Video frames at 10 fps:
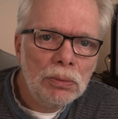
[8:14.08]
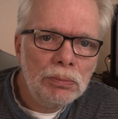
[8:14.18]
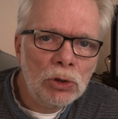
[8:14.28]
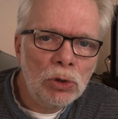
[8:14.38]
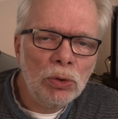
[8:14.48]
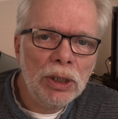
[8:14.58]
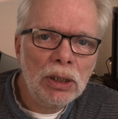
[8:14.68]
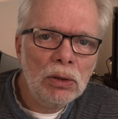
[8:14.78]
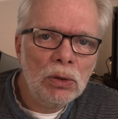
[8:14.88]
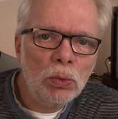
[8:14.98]

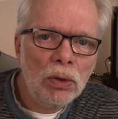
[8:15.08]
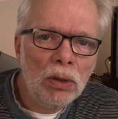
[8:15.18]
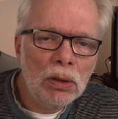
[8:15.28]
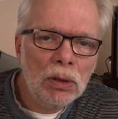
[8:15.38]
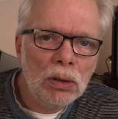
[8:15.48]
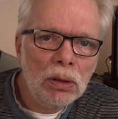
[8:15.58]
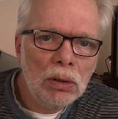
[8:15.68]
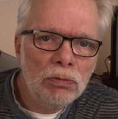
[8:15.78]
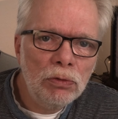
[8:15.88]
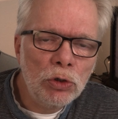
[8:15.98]
corrected with a
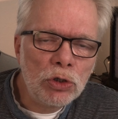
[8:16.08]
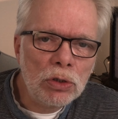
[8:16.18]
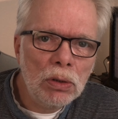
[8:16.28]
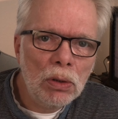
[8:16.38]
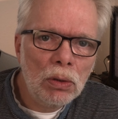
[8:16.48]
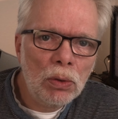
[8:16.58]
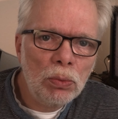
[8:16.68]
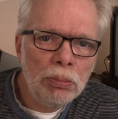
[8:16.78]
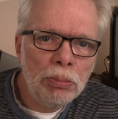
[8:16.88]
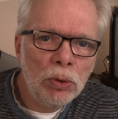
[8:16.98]
version
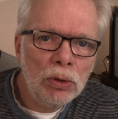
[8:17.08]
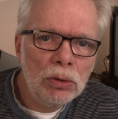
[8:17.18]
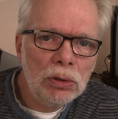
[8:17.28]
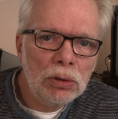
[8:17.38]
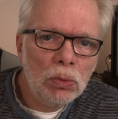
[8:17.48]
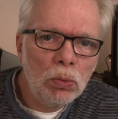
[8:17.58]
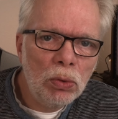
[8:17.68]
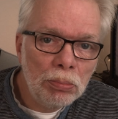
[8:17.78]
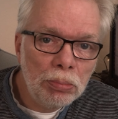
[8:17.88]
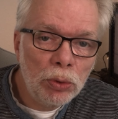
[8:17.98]

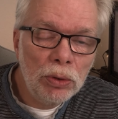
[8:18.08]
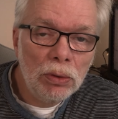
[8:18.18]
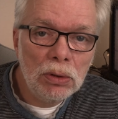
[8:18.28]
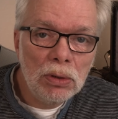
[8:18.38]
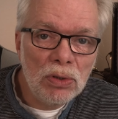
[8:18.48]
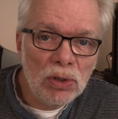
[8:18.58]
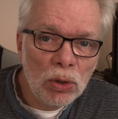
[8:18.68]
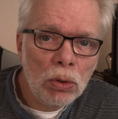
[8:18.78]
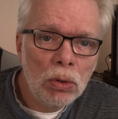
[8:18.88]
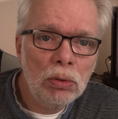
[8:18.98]

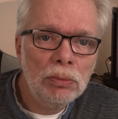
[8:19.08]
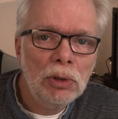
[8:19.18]
3.1.0,